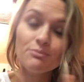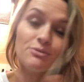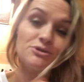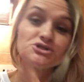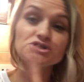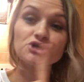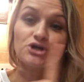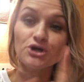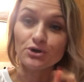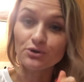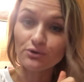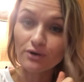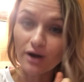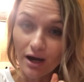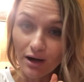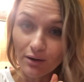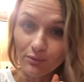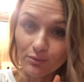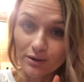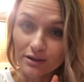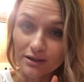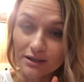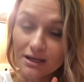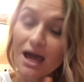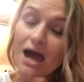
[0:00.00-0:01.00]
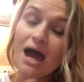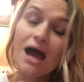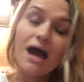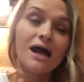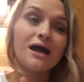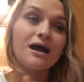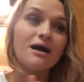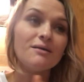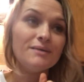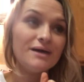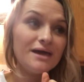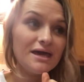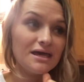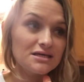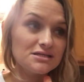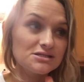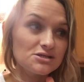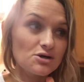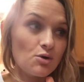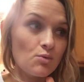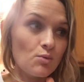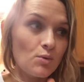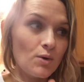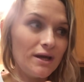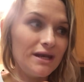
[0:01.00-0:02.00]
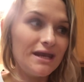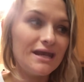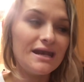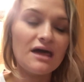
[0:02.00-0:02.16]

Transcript: But your girl got one. I got my hands on one,